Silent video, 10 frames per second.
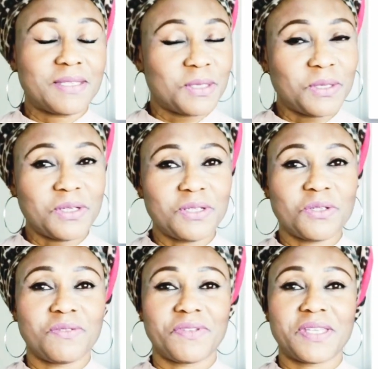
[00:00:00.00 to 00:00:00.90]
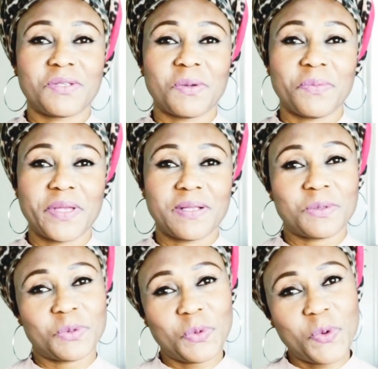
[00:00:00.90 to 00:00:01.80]
Turn on the notification
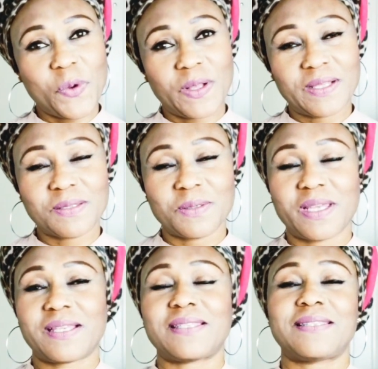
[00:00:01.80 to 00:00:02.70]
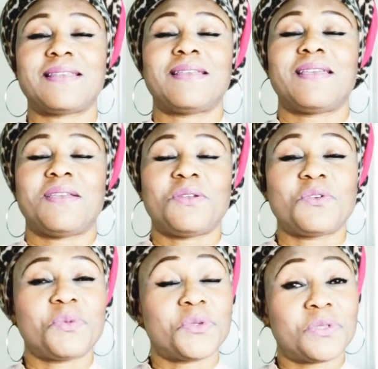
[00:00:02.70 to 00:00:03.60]
bell to all so that
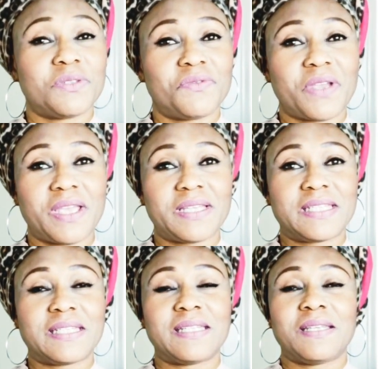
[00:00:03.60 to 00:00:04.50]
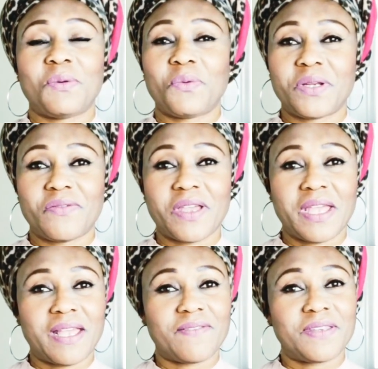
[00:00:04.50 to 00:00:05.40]
you'll be notified whenever
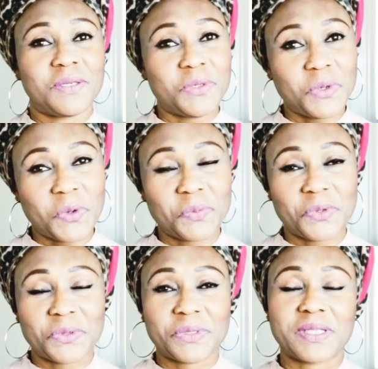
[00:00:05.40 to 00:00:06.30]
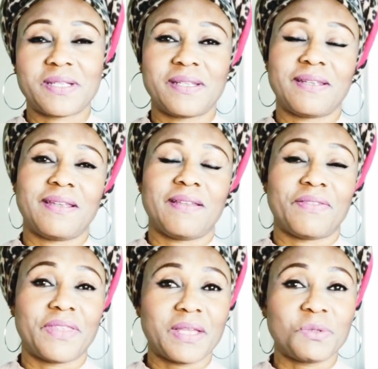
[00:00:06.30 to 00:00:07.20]
I have a new upload.
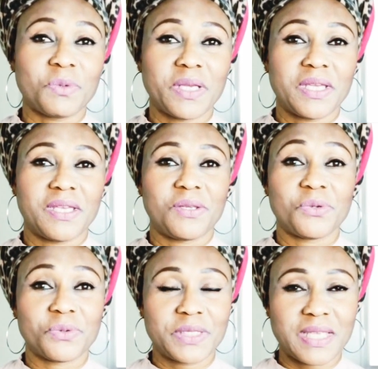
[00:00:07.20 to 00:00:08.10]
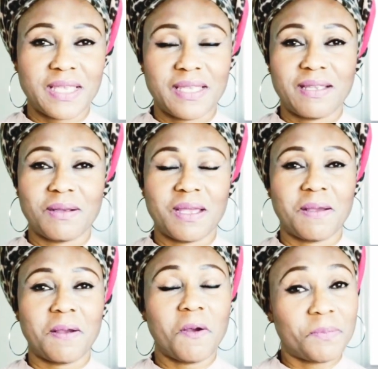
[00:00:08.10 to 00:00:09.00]
That way you stay
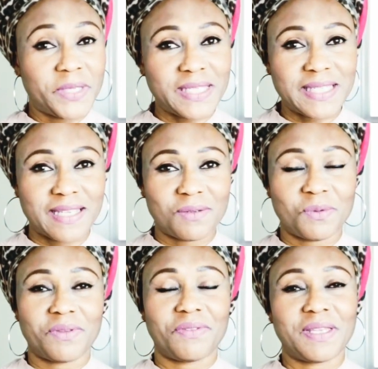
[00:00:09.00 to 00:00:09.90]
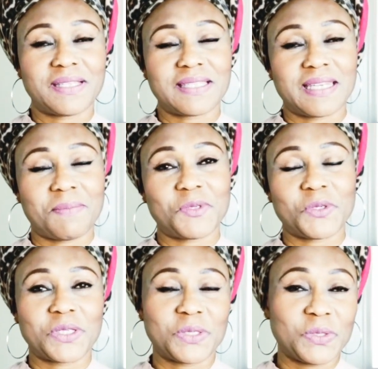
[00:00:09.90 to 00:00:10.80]
updated with things that I'm
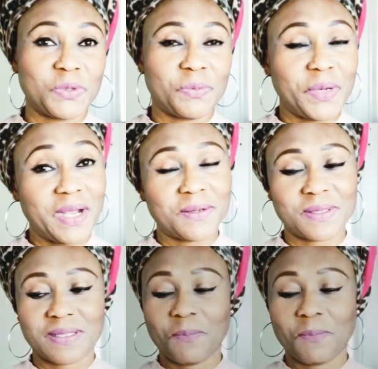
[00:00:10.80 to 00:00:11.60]
talking to you about.